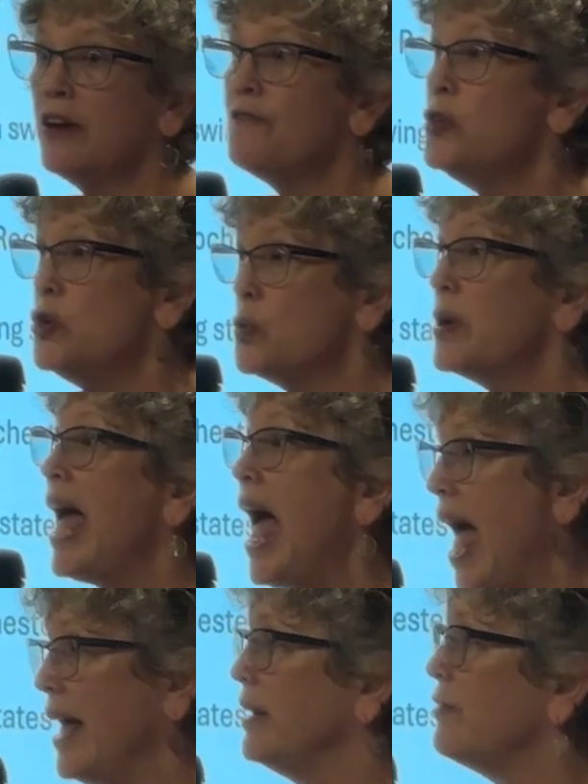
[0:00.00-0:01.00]
If you
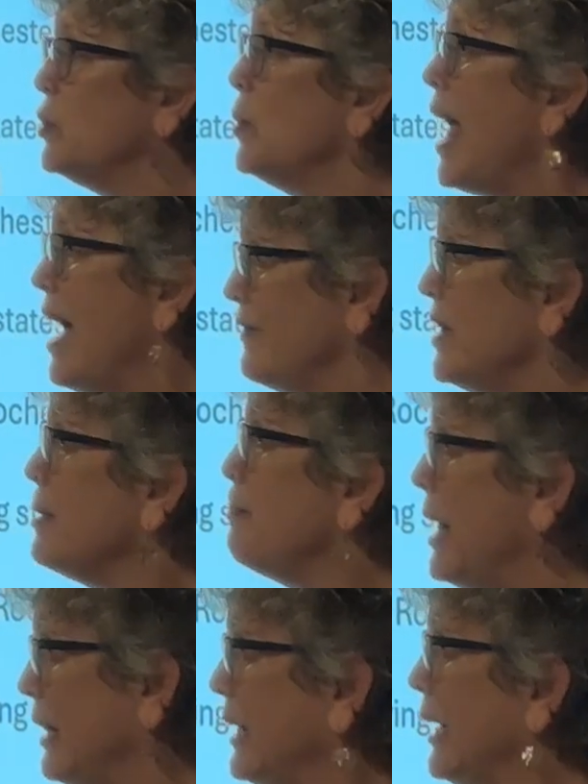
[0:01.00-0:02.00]
have the
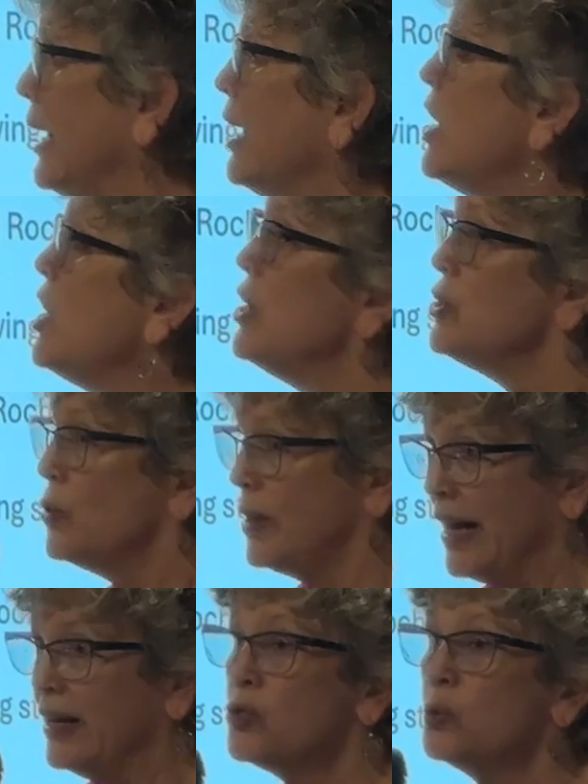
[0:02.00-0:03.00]
ability to
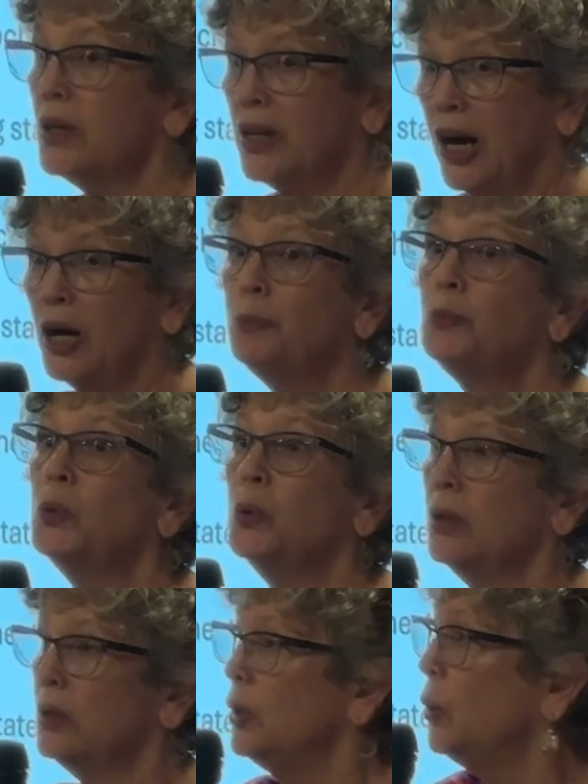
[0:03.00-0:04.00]
get into a
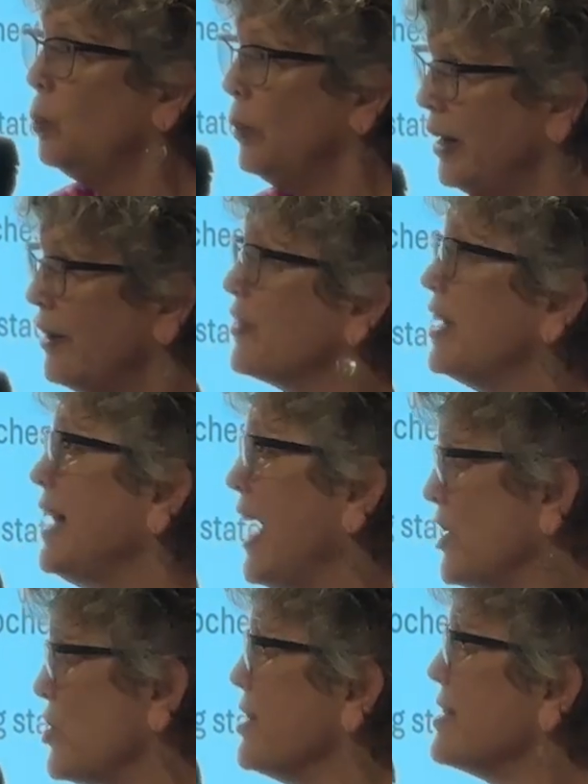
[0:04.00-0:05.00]
carpool, we have
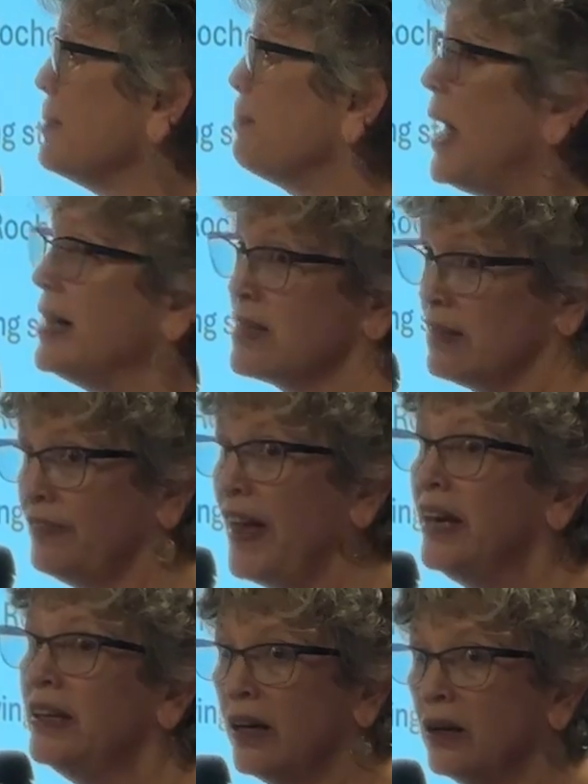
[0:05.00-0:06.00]
connections in
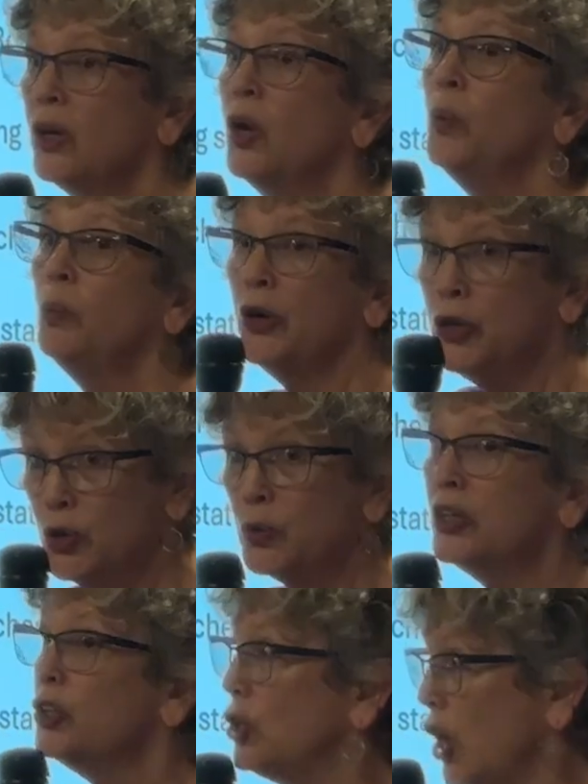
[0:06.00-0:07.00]
Pennsylvania where you
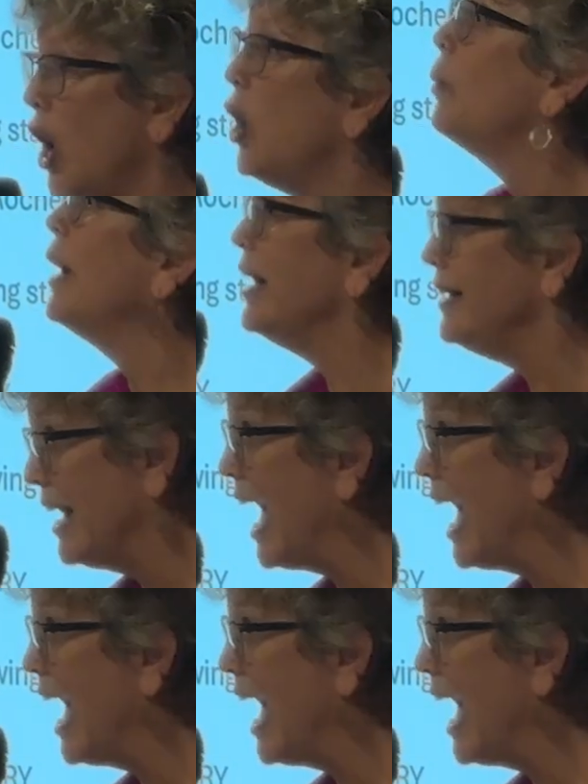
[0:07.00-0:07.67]
can go and